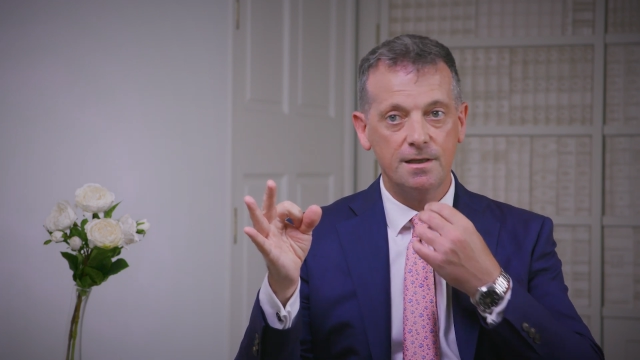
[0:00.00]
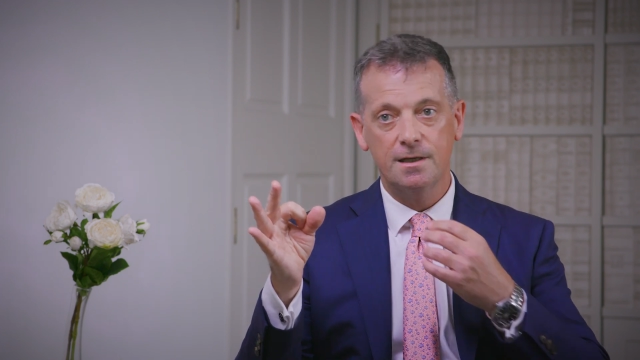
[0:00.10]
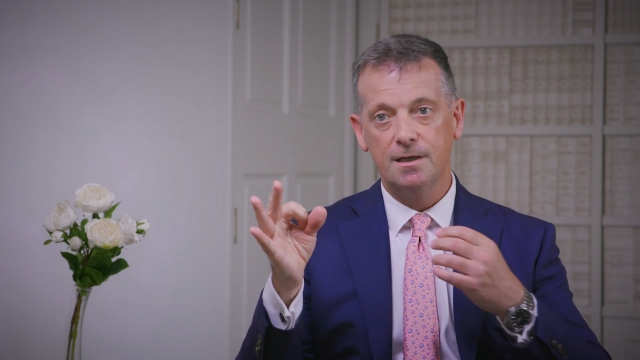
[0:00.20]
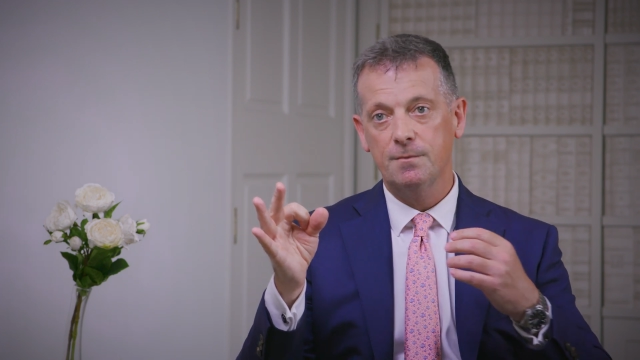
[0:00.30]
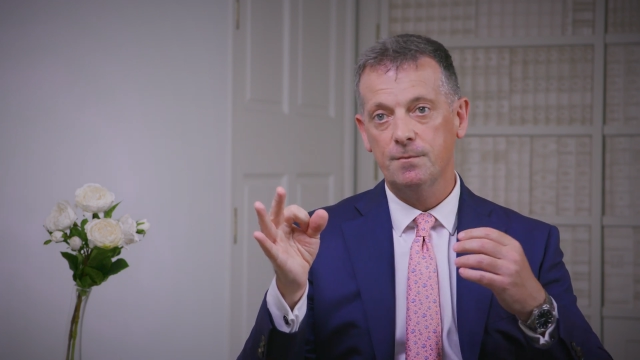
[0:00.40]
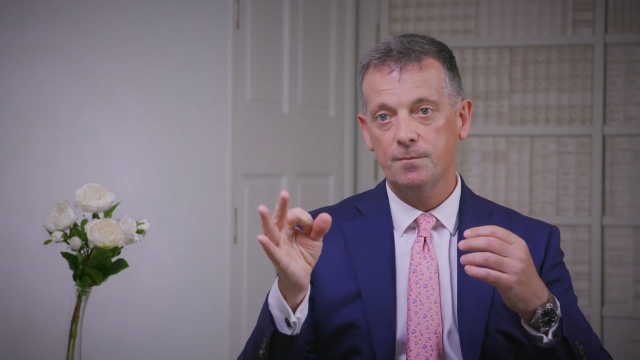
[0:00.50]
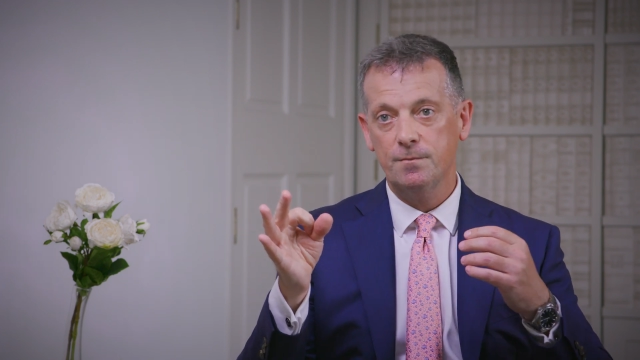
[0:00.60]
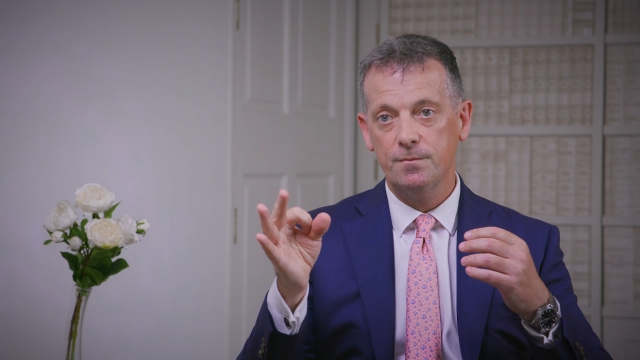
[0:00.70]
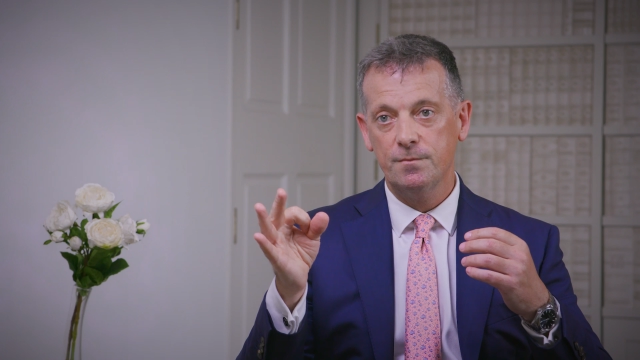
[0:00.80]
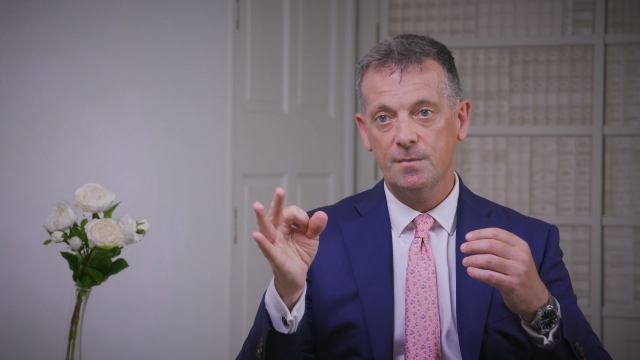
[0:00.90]
And
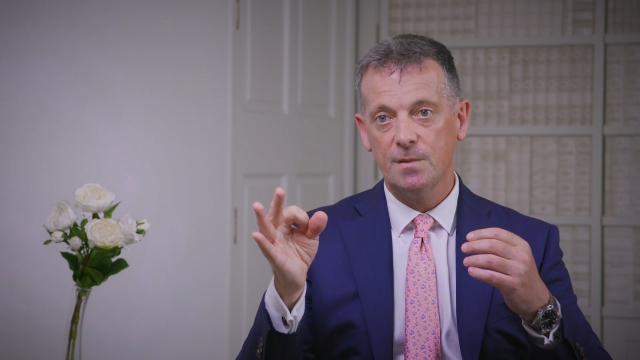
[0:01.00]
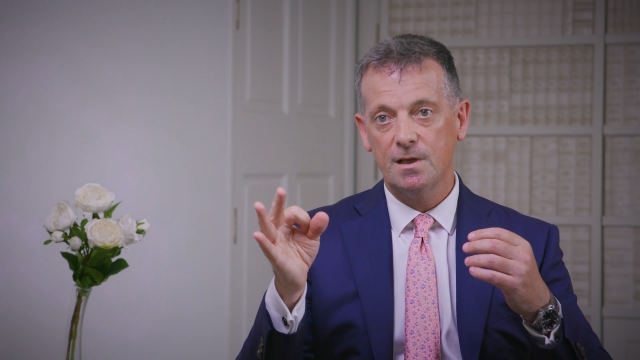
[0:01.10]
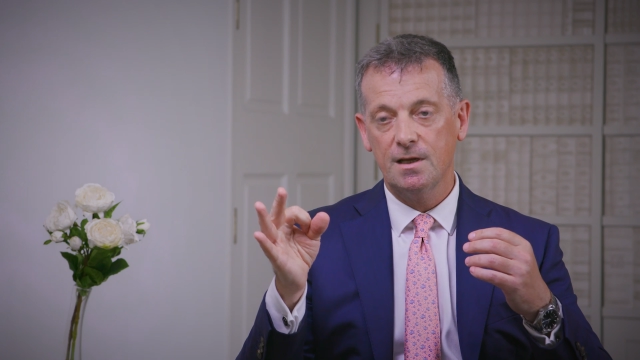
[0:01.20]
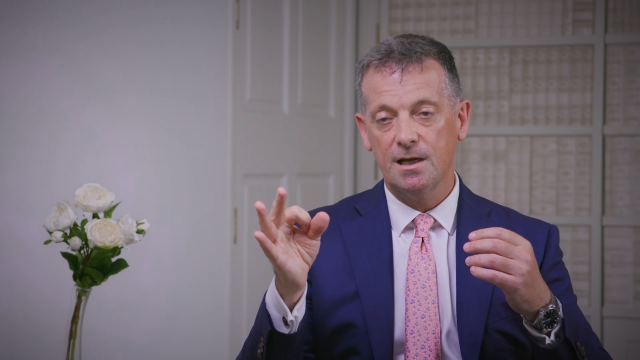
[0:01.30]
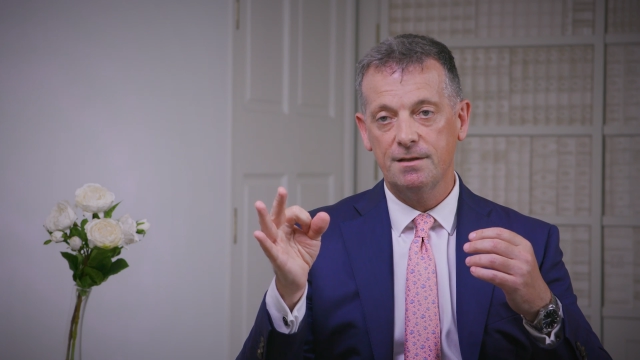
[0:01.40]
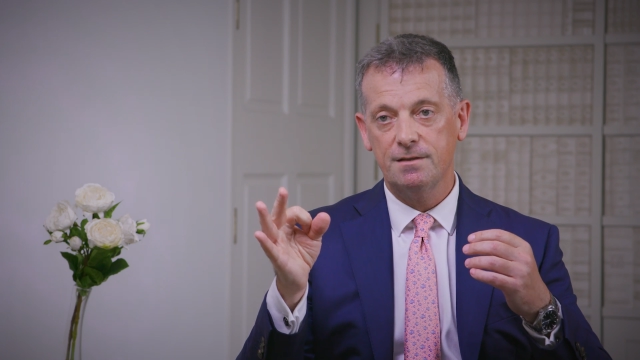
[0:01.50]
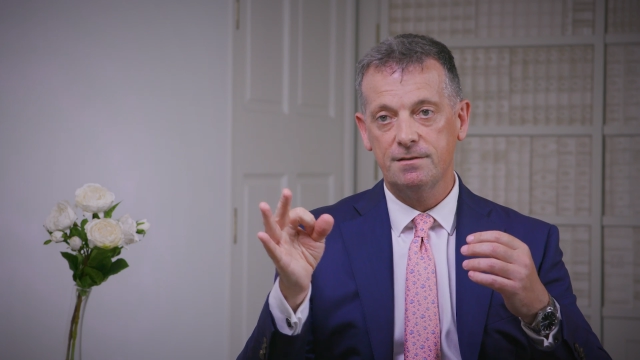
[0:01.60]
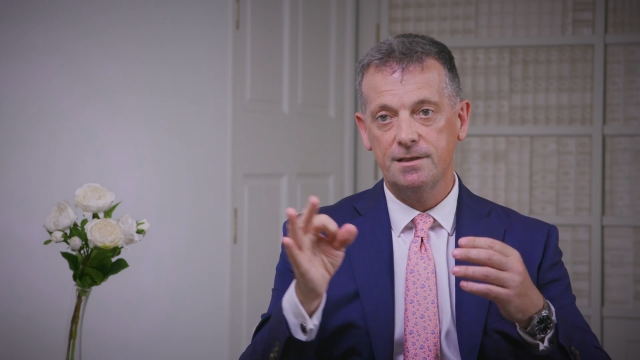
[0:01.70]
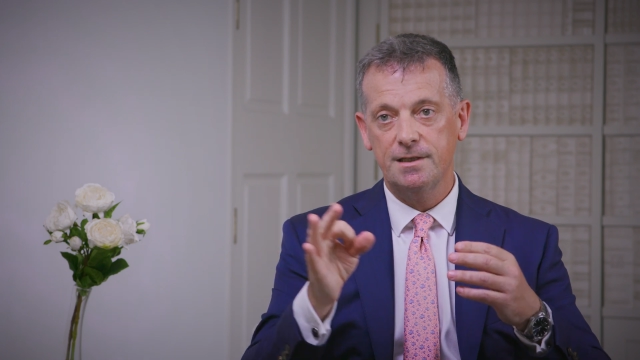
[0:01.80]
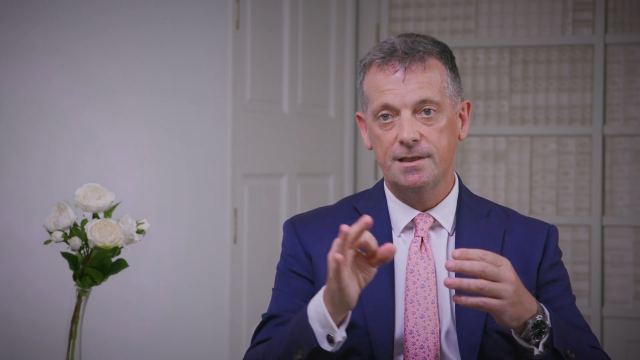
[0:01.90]

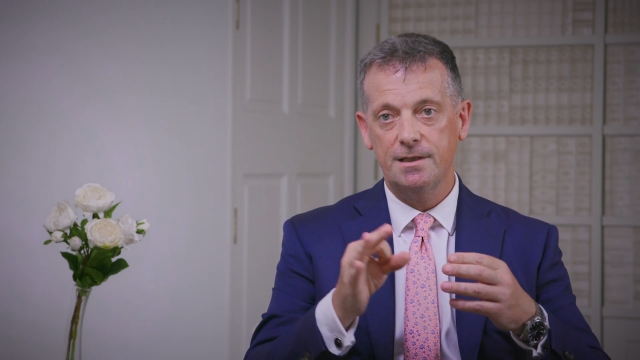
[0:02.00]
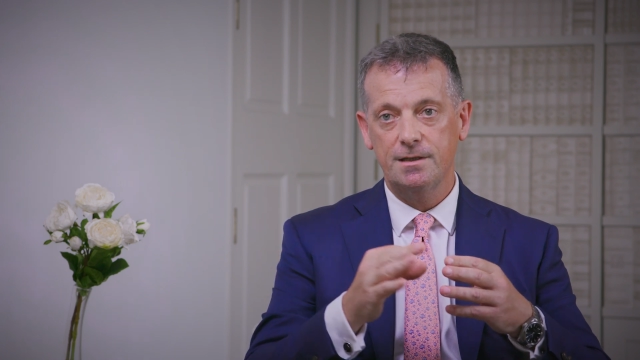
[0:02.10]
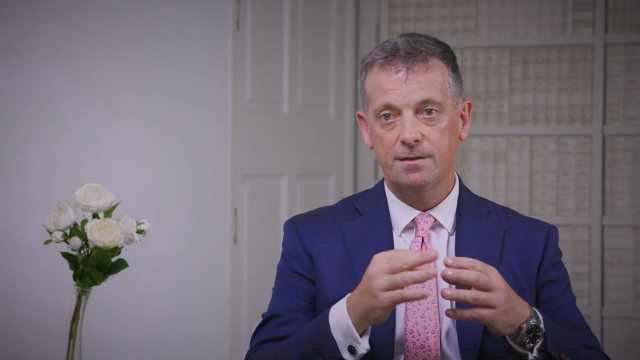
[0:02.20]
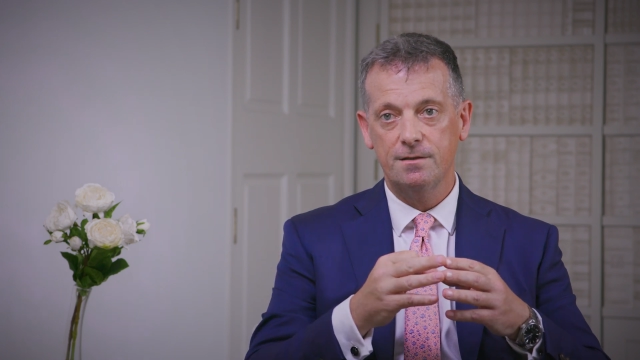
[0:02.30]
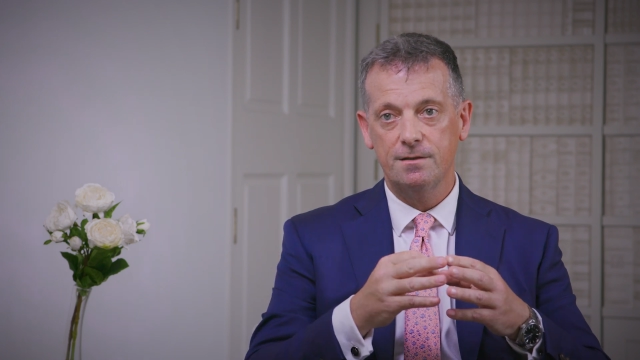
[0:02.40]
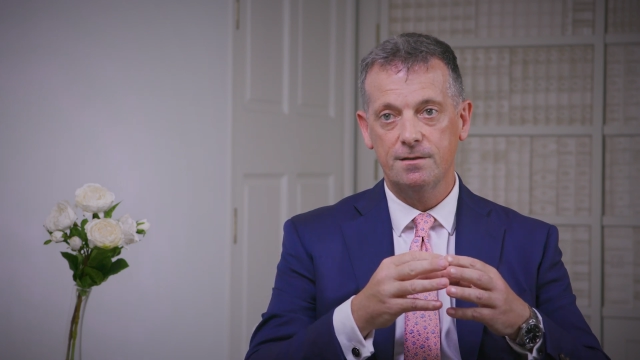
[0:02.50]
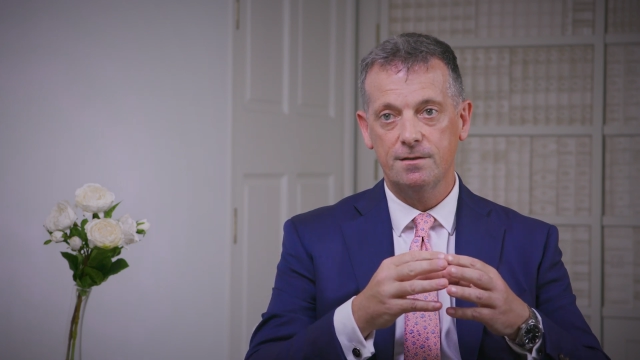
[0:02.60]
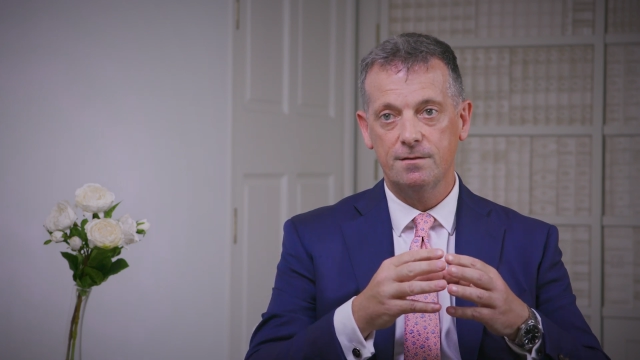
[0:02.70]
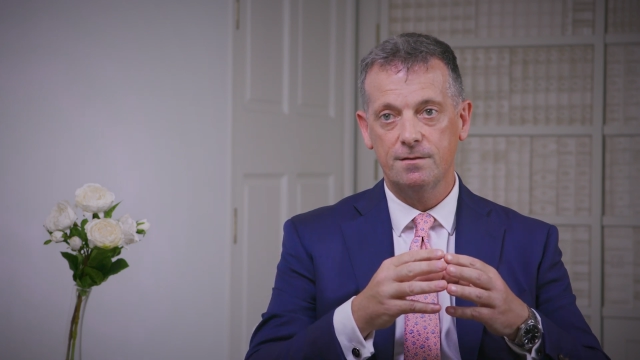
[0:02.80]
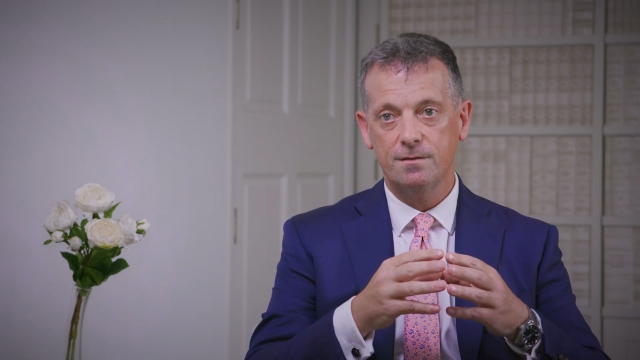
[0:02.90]
that the
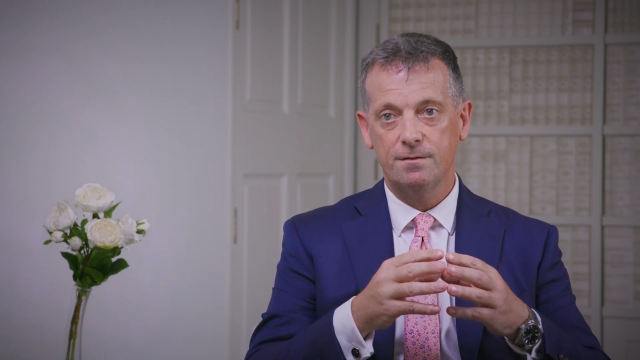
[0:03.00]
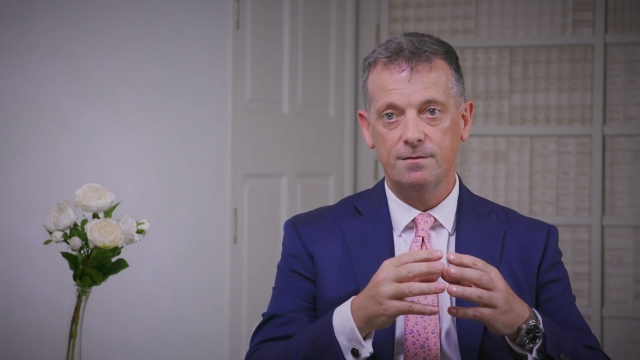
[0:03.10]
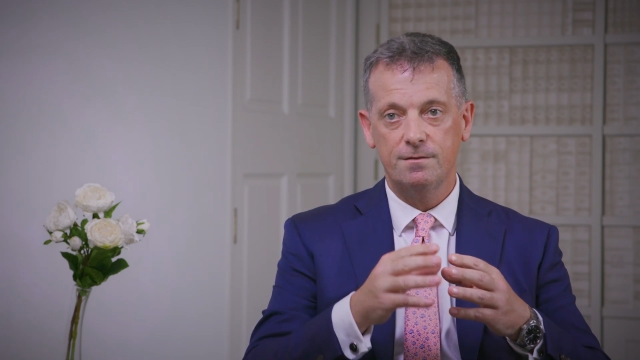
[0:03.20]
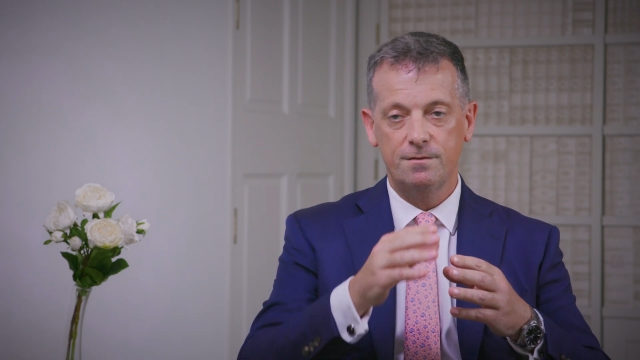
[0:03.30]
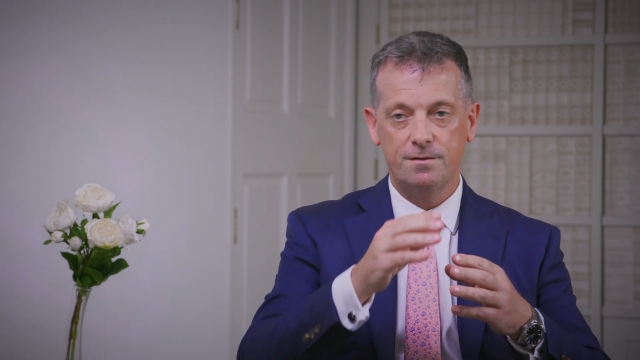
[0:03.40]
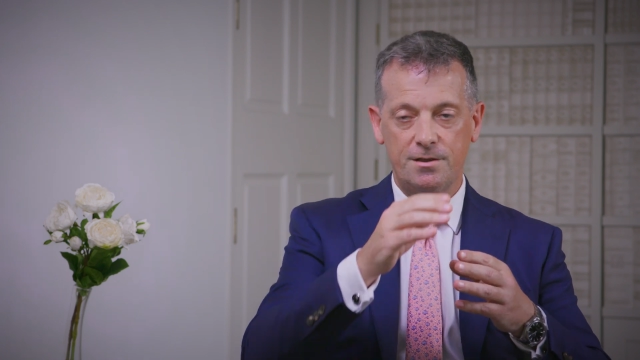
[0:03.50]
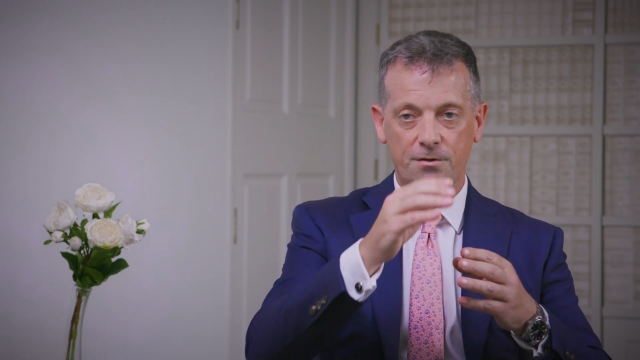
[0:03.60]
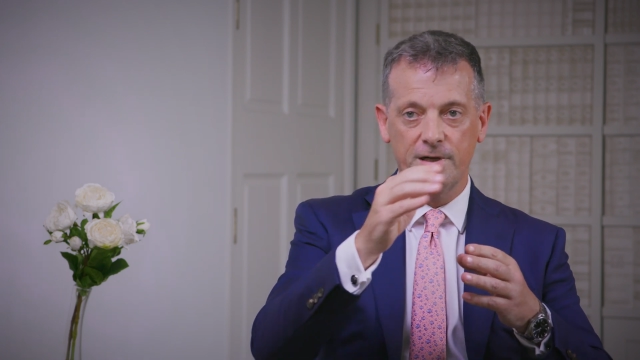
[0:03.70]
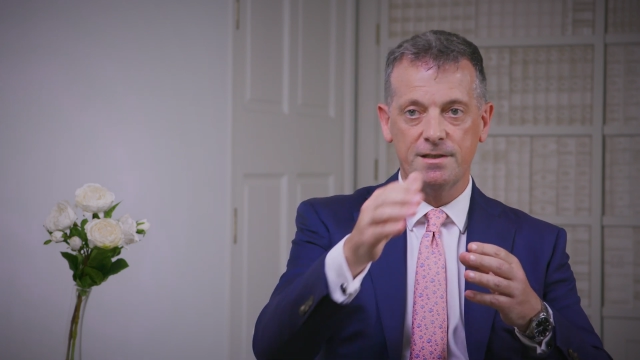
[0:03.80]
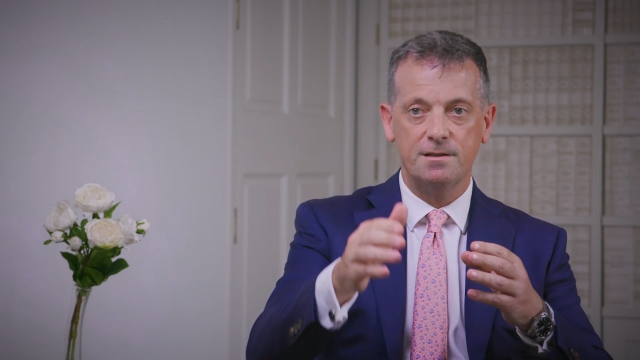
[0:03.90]

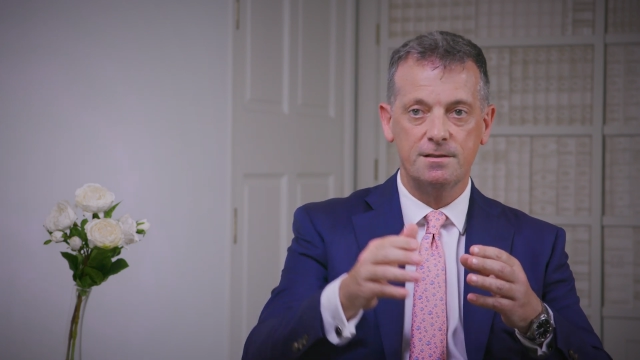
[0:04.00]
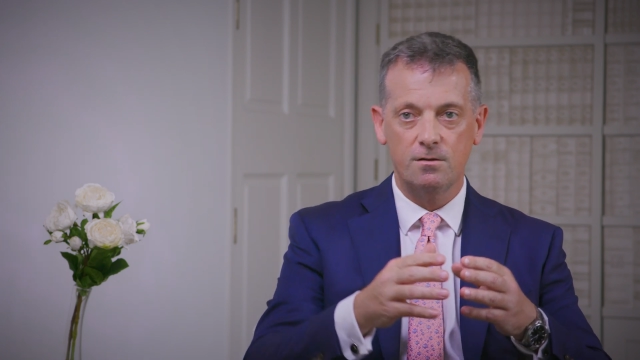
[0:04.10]
arrest is